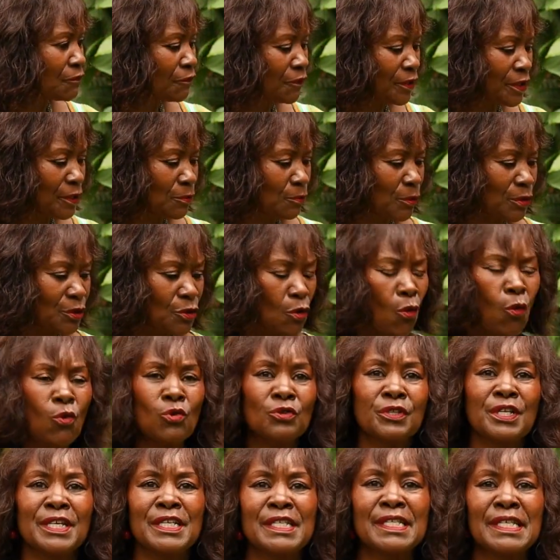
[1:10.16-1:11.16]
feel with all
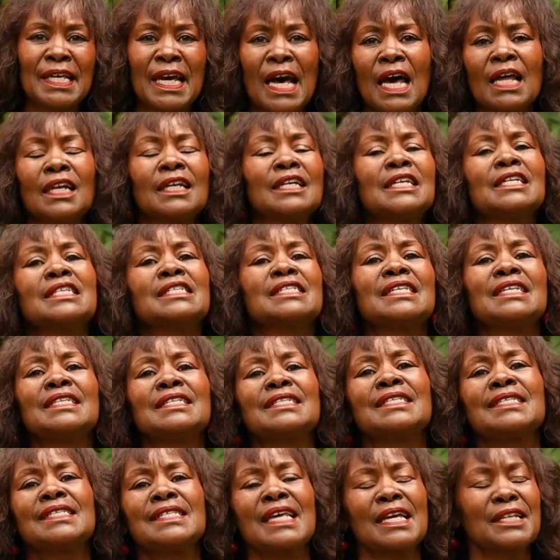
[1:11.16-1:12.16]
these colors and
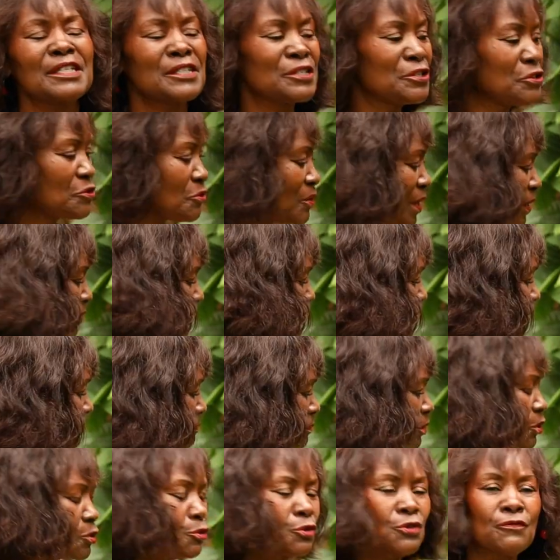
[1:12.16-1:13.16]
suddenly you get this
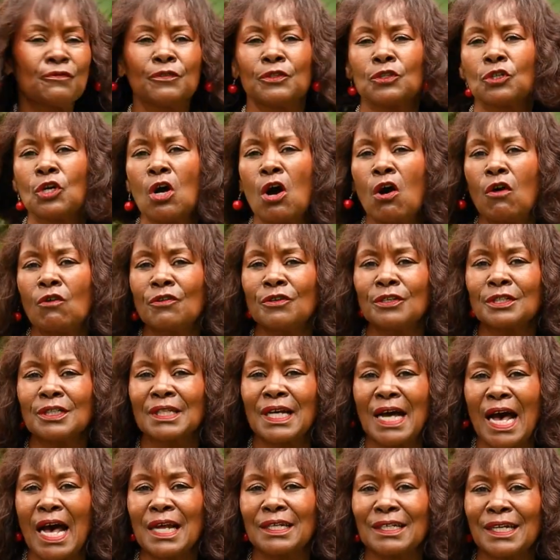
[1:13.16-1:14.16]
beautiful coral
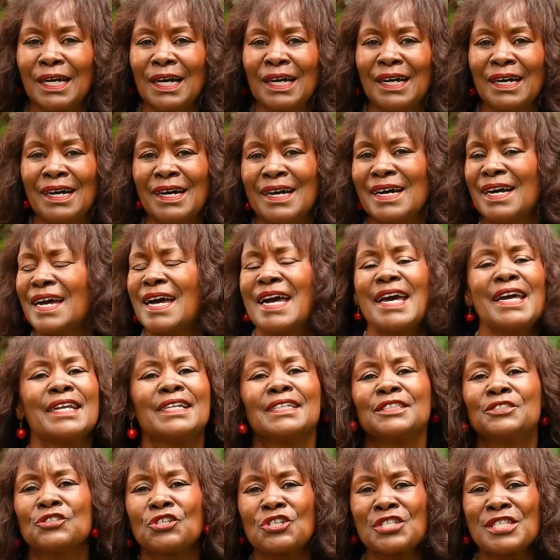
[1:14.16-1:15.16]
color,
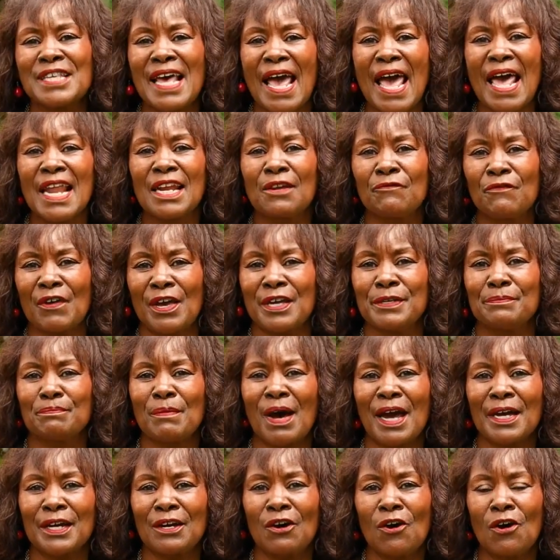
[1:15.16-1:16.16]
it'll just elevate
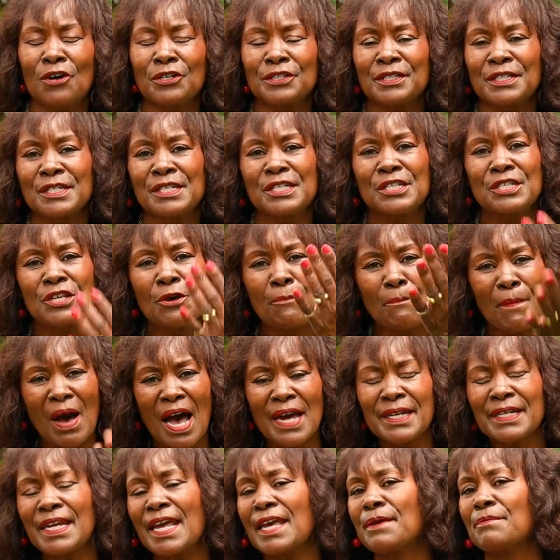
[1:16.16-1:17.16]
my garden. So
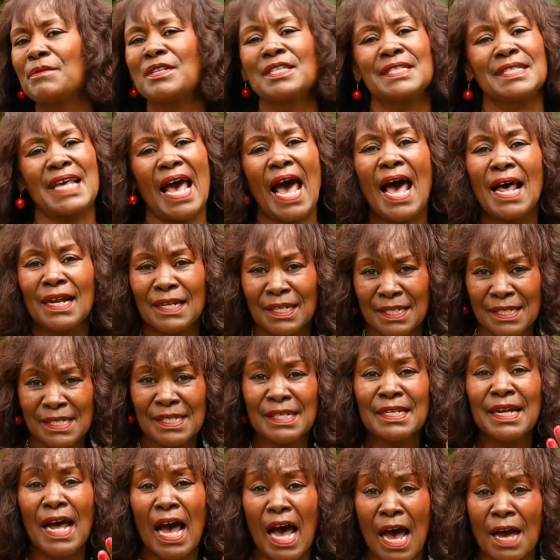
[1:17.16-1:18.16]
my name is Alice
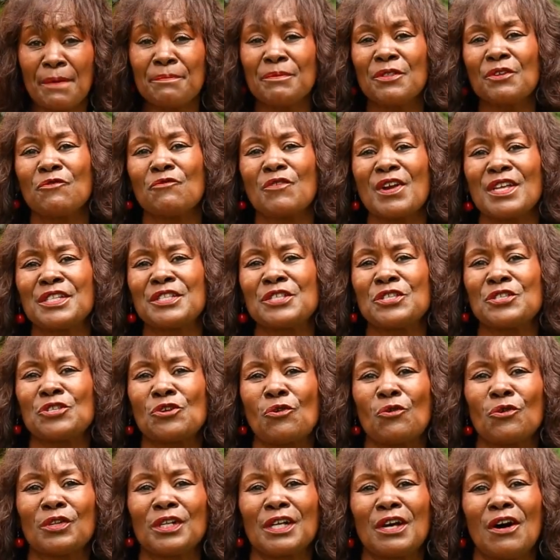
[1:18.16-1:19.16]
and I'm the Red
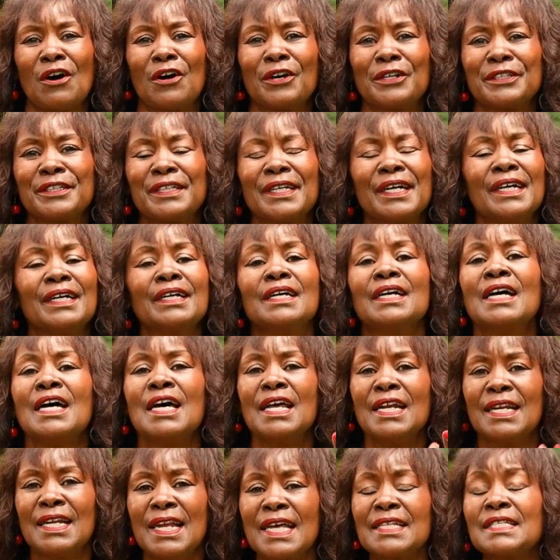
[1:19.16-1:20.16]
Soul Gardener.
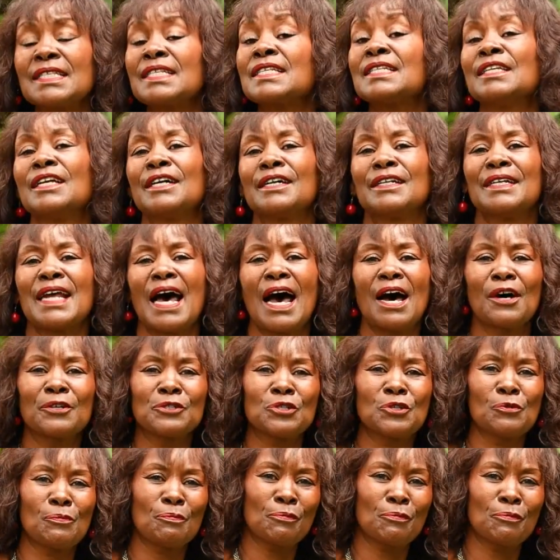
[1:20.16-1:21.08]
Let's learn how to